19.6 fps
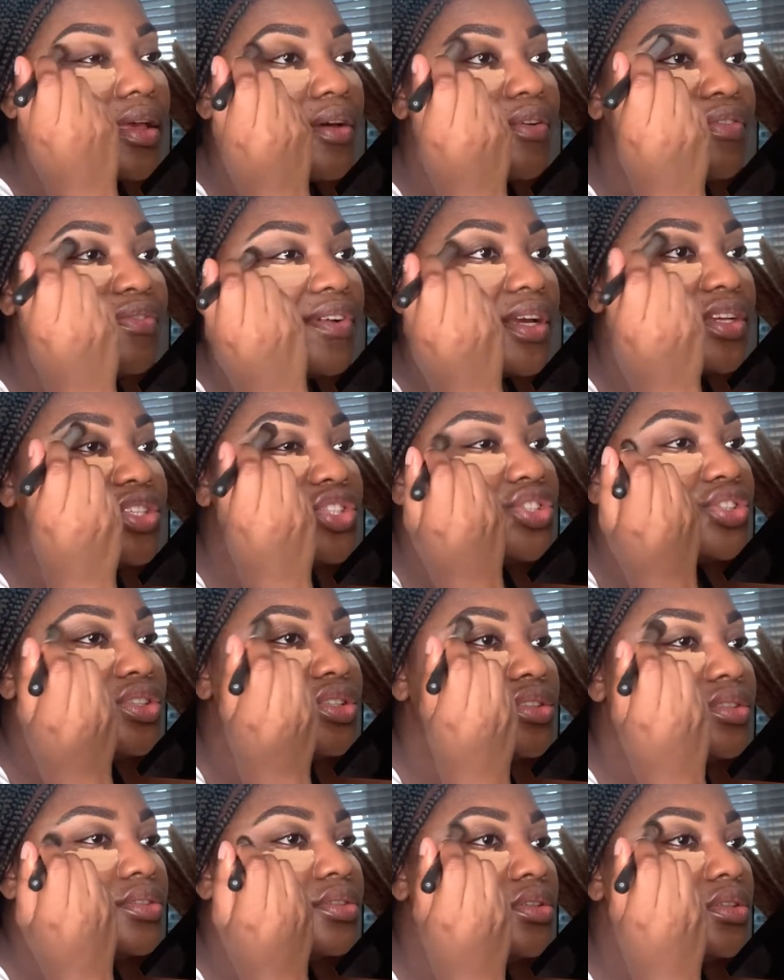a
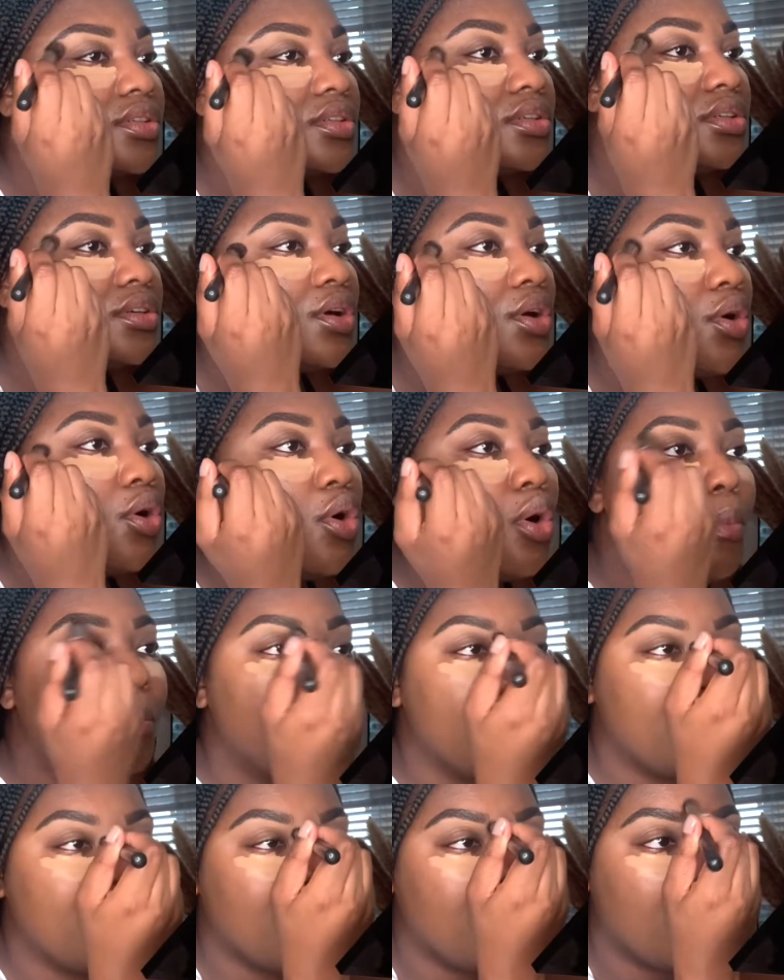fashion or
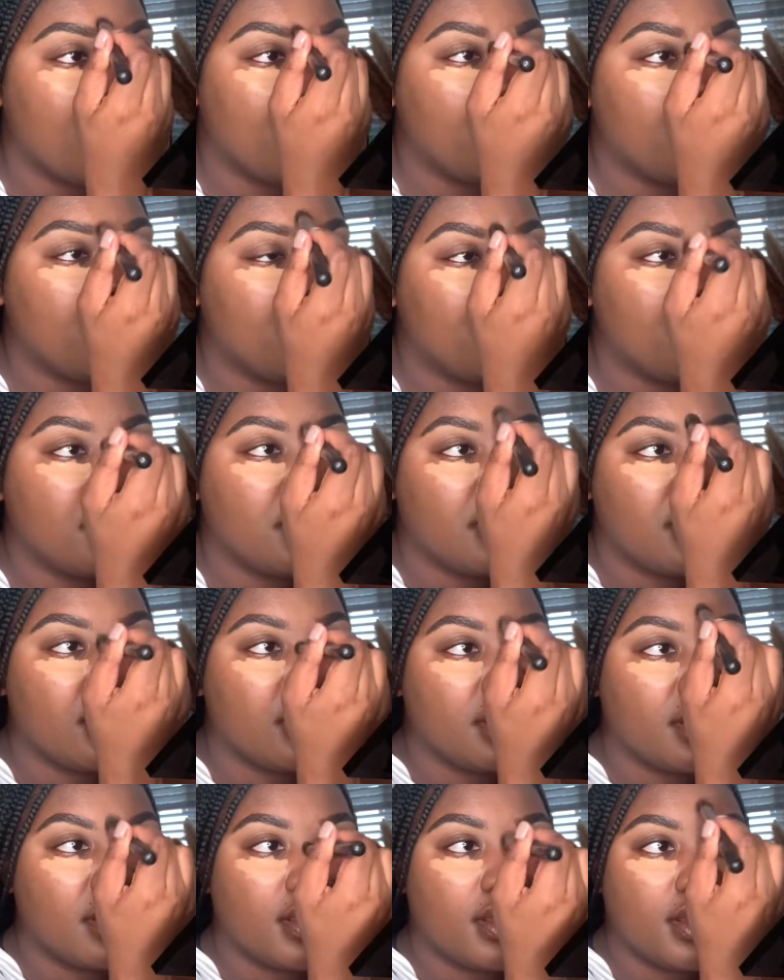makeup
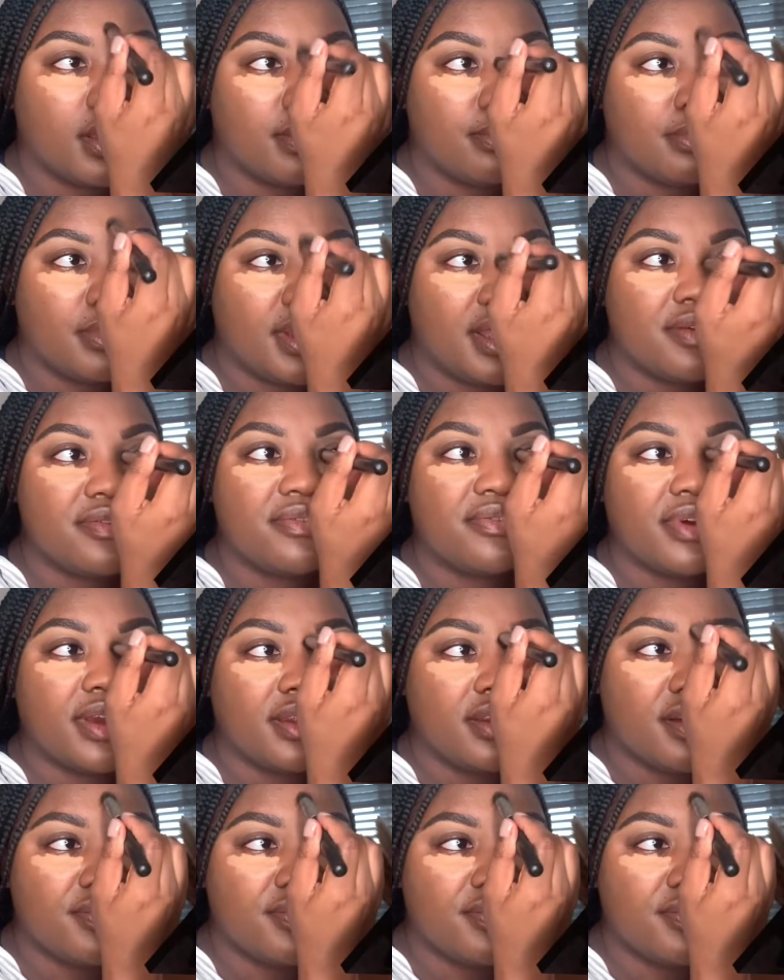event.